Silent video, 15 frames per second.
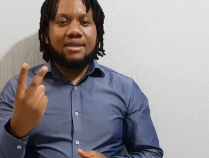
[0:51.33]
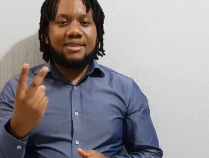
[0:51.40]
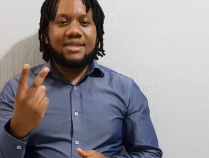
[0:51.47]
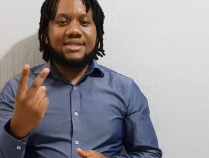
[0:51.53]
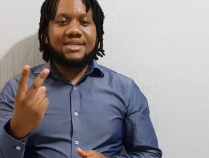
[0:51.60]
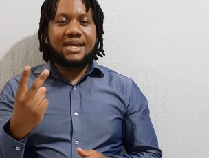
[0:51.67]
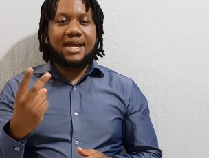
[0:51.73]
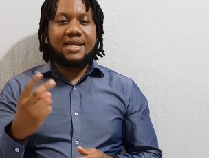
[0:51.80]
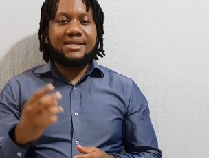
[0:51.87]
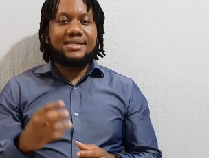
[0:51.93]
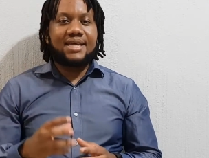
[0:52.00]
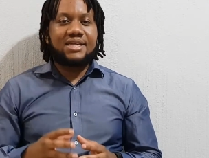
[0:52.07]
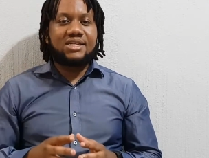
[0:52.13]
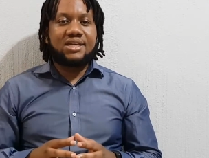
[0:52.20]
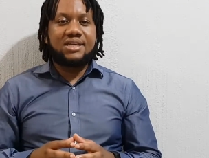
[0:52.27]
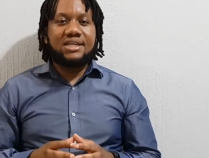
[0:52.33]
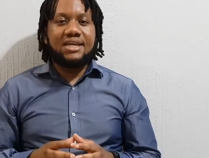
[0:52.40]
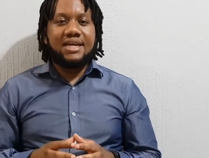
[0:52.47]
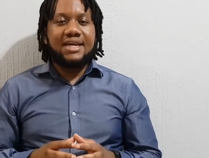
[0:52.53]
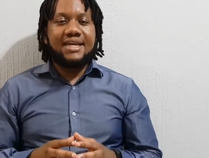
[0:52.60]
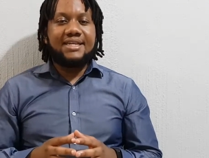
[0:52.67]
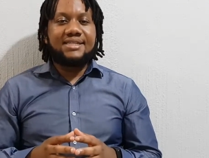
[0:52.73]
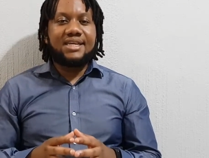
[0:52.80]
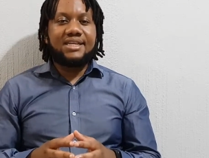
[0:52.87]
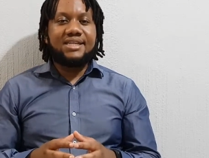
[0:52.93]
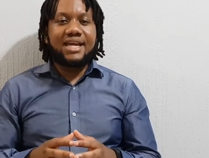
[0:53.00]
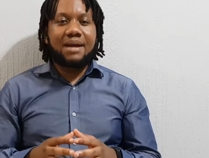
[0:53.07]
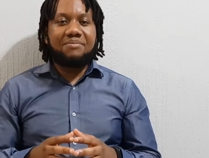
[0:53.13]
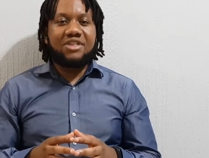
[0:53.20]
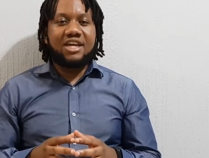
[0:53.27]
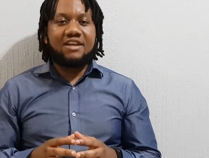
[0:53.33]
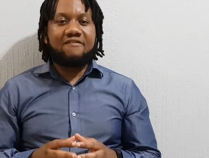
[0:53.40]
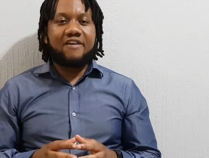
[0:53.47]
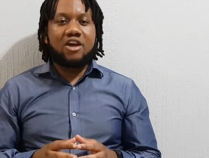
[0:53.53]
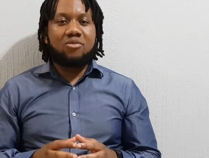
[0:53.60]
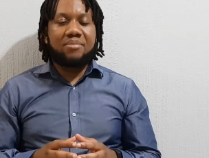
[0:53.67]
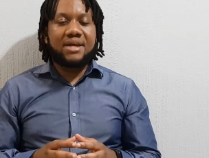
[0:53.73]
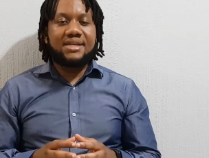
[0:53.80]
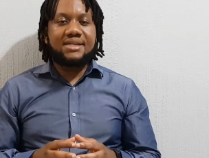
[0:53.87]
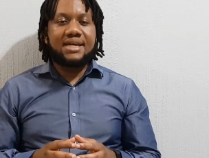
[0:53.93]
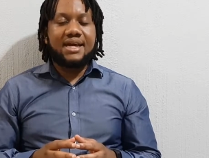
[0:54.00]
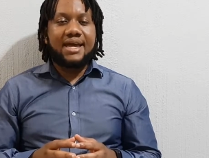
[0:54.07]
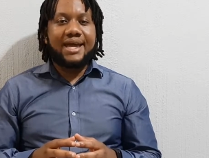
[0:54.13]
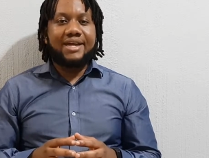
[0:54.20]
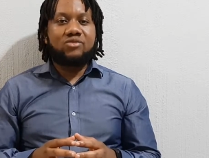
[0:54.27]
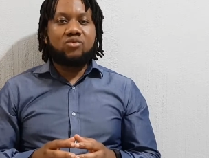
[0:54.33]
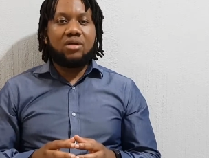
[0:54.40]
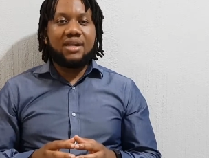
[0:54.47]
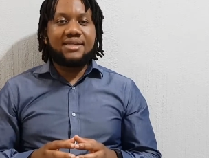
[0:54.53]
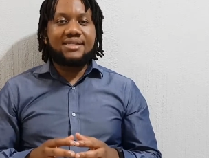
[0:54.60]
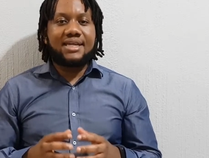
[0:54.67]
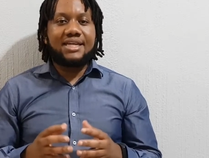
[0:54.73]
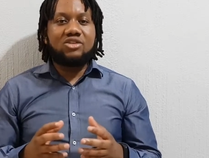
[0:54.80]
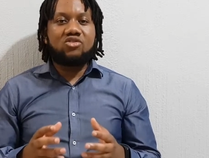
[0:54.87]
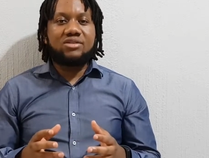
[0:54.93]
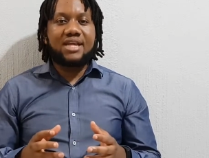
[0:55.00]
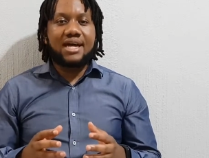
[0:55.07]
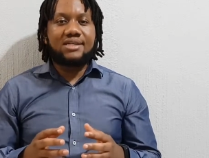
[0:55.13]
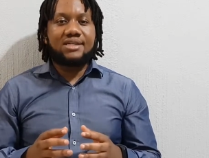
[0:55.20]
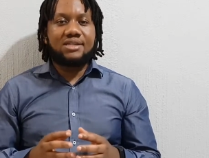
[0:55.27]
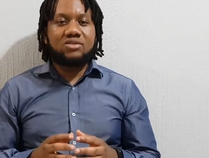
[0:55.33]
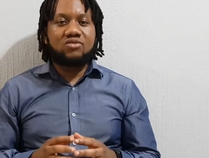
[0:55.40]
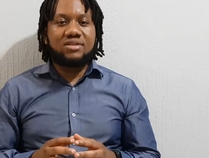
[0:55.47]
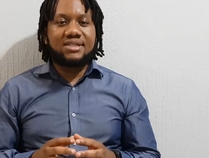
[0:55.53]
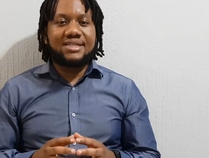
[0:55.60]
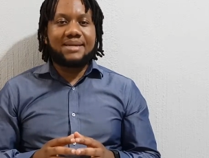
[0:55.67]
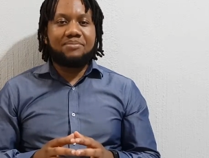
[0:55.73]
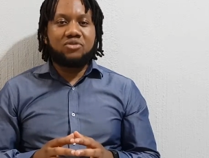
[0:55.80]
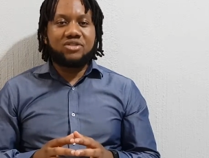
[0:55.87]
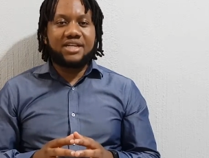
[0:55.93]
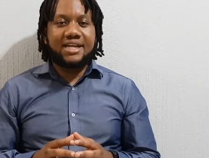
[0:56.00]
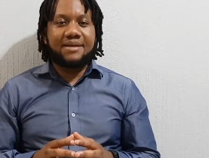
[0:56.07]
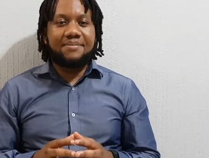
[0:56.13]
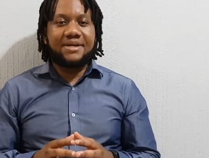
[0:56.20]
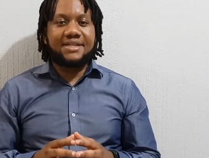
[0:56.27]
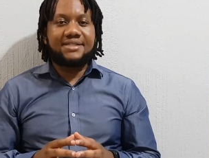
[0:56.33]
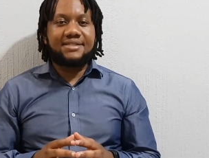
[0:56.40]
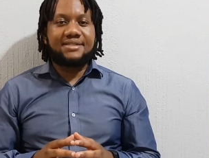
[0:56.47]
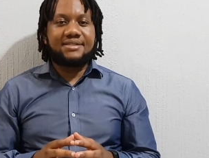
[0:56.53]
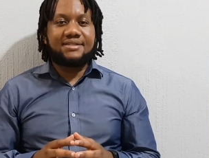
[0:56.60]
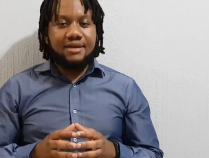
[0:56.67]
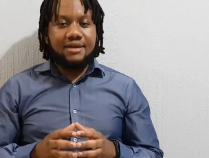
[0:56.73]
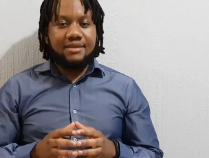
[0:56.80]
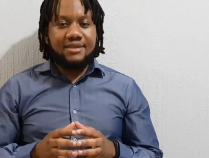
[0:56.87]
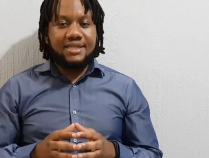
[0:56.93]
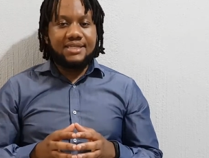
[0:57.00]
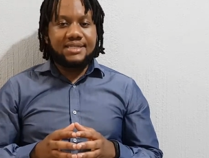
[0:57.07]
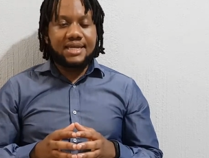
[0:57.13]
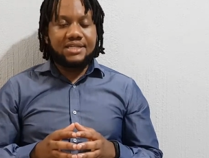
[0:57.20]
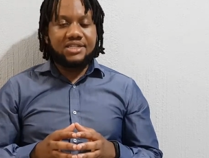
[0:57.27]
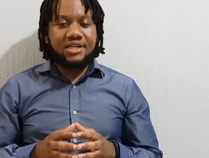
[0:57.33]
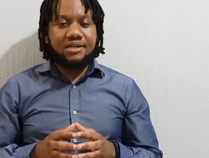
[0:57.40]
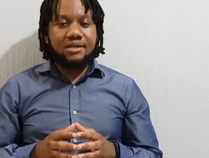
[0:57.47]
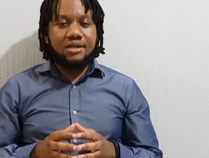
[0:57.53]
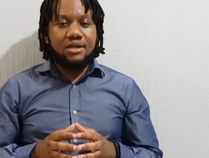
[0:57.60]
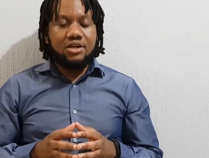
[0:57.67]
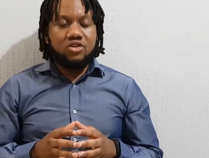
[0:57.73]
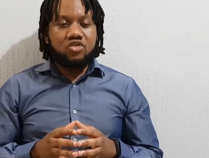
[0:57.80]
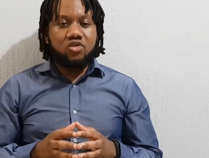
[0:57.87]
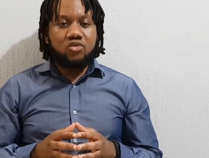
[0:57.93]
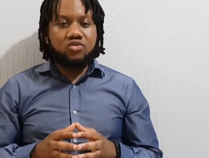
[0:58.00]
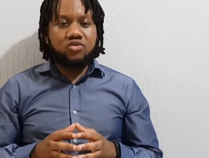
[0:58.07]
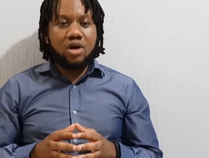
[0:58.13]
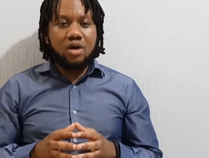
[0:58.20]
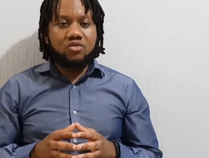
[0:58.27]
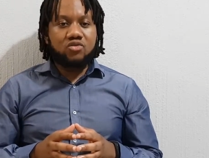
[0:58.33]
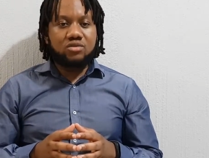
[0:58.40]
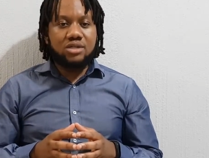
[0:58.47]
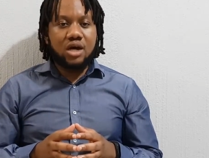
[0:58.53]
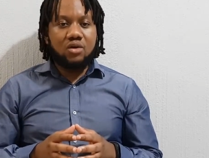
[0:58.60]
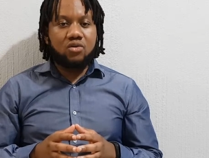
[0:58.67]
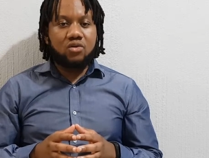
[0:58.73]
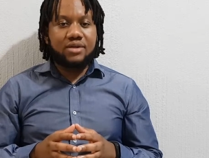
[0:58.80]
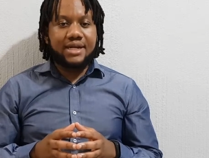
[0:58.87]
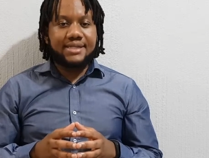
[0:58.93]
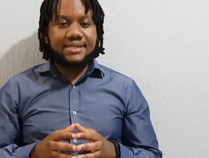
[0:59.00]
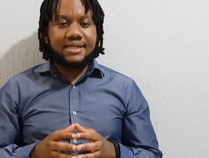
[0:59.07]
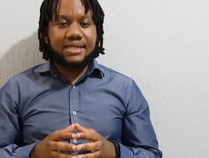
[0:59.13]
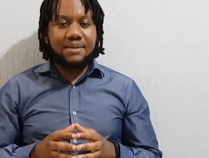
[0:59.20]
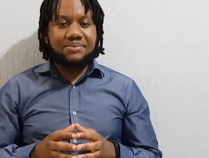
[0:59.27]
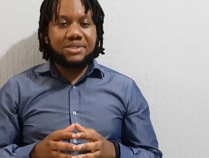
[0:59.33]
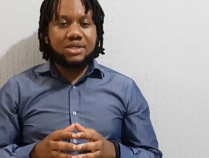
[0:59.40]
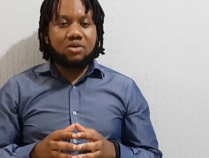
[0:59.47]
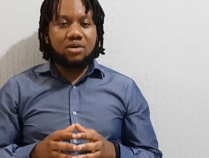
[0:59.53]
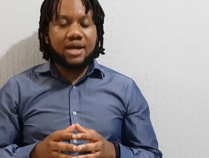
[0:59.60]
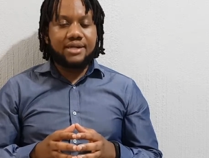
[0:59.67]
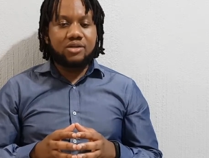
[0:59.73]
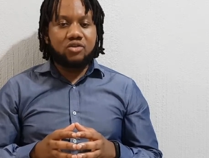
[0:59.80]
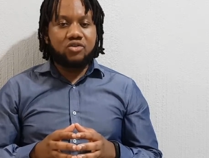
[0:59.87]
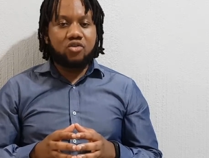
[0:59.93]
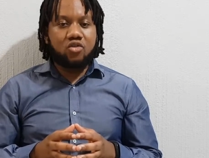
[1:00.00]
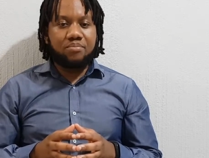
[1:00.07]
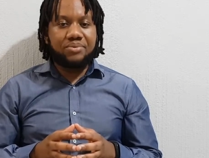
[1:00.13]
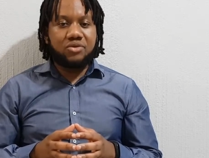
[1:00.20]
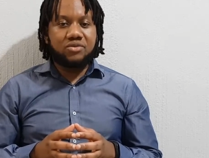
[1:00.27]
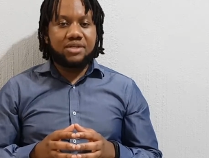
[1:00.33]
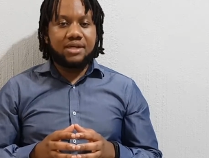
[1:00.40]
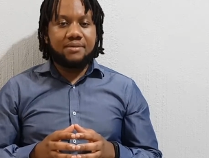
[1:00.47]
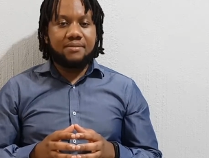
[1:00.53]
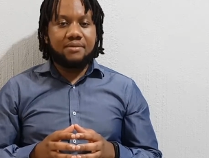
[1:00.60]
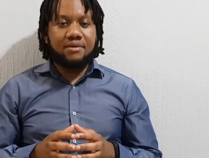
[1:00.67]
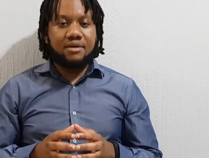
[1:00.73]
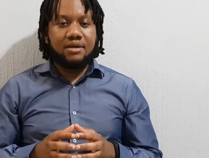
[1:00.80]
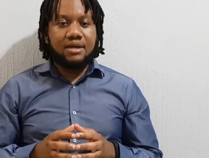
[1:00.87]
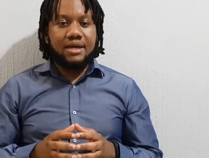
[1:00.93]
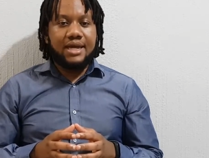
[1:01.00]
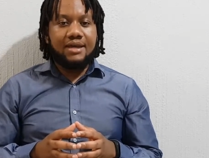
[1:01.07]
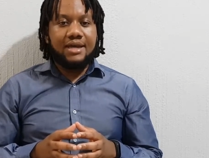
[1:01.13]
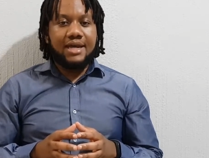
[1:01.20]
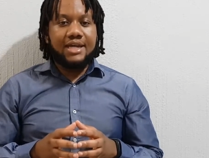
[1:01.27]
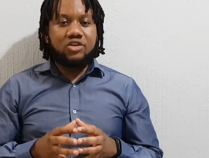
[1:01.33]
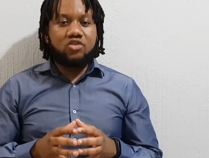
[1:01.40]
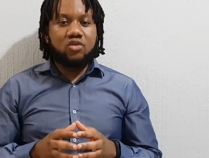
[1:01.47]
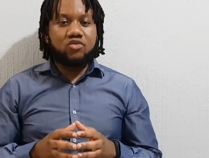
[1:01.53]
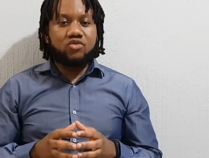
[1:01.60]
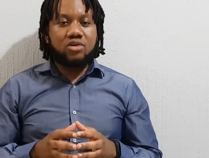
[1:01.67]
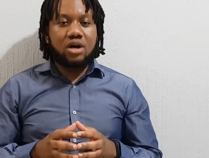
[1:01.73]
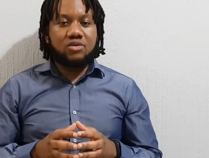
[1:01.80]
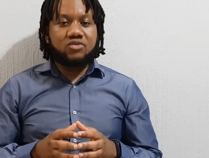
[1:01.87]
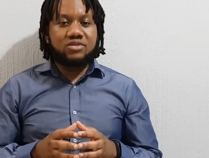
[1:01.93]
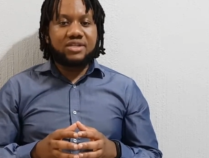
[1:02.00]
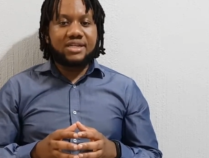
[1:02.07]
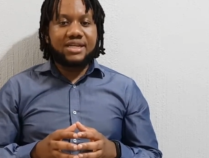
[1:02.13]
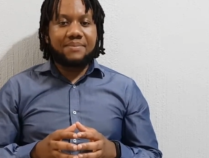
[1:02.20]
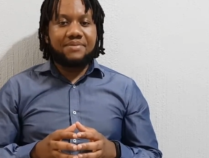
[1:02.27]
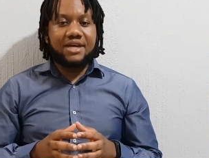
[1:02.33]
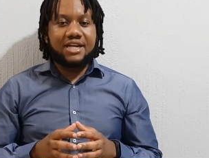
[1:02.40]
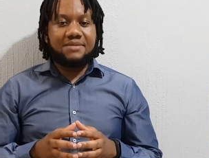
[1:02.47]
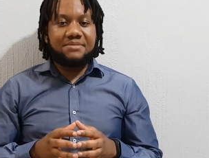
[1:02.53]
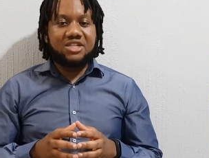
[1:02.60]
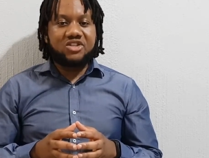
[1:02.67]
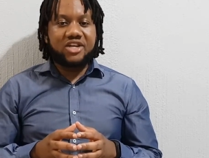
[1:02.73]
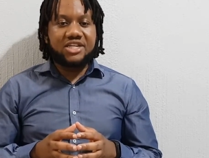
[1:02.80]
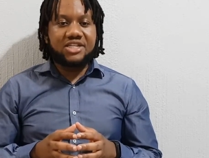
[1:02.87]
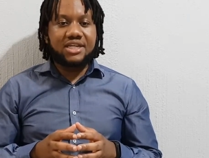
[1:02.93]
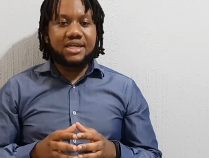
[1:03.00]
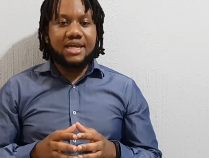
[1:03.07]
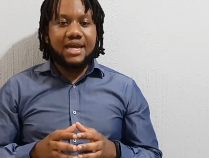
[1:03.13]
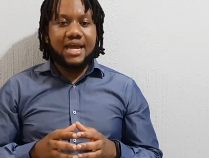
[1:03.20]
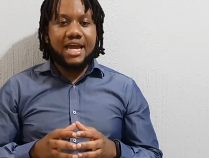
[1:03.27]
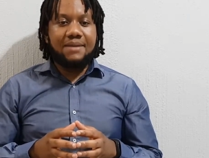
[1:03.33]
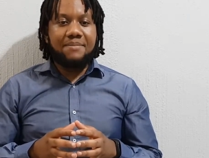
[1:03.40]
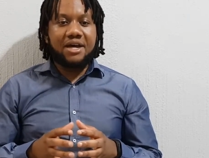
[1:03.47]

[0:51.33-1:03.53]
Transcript: The second section is setting up the environment as well as the introduction to the sample database. This section shows you how to download and set up SQLite on your computer. It shows you how to set up the administration and